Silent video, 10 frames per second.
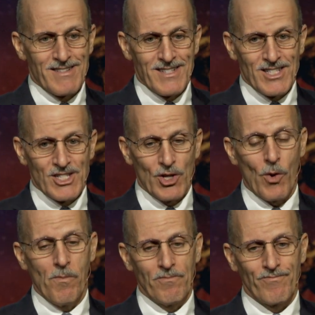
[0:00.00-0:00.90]

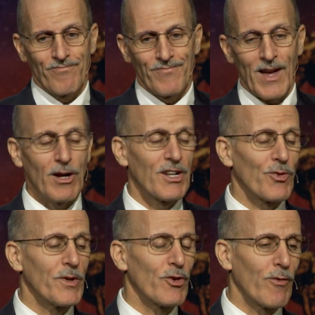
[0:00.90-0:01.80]
So now I'm going to
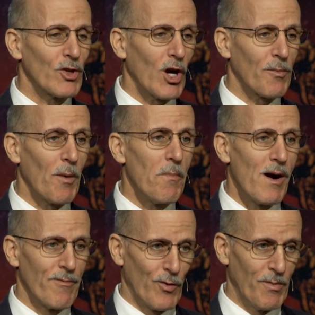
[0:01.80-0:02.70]
switch over to talk about
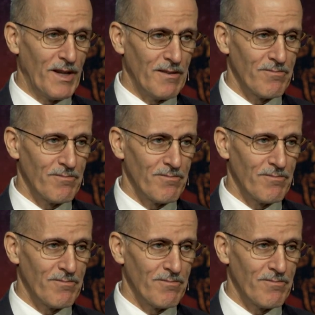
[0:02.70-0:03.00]
Mom for a minute.